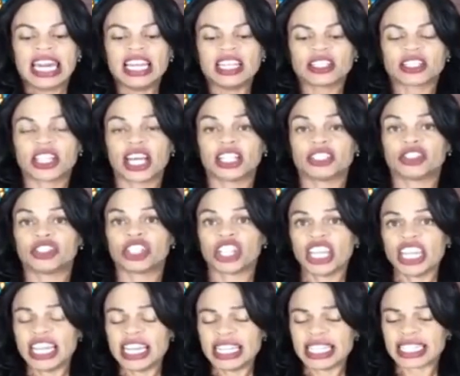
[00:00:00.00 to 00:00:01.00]
is that
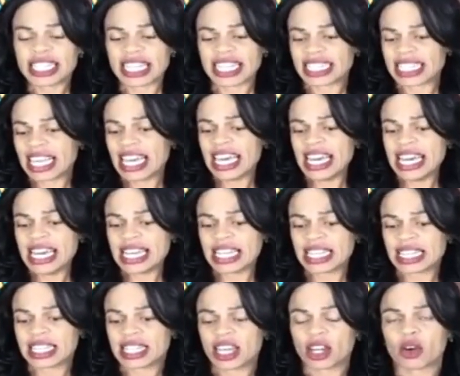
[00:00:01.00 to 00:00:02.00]
Jesus
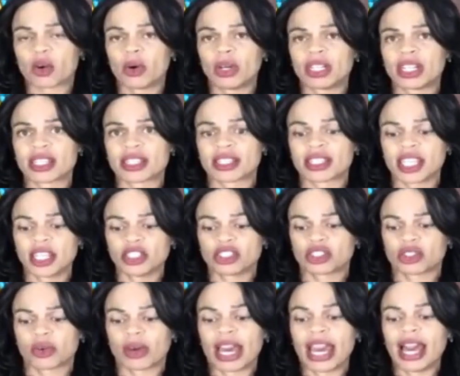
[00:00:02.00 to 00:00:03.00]
is the
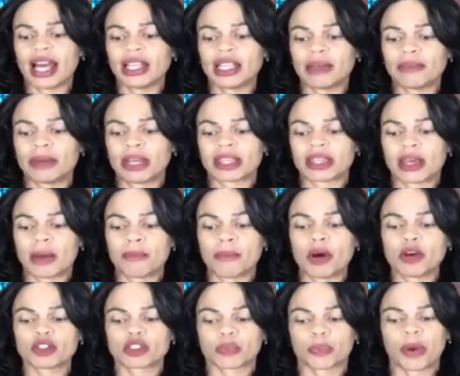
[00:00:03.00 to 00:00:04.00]
quintessential element, the
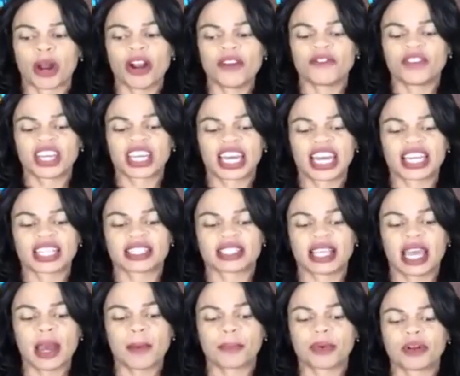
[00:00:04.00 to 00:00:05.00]
most perfect
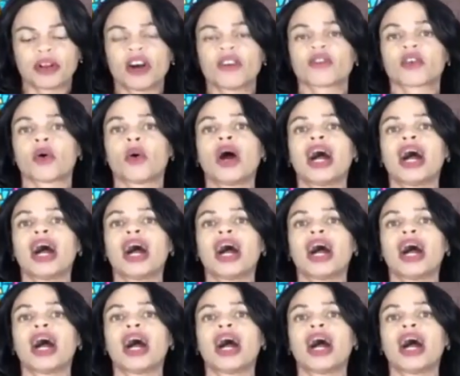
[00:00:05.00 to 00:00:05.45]
example of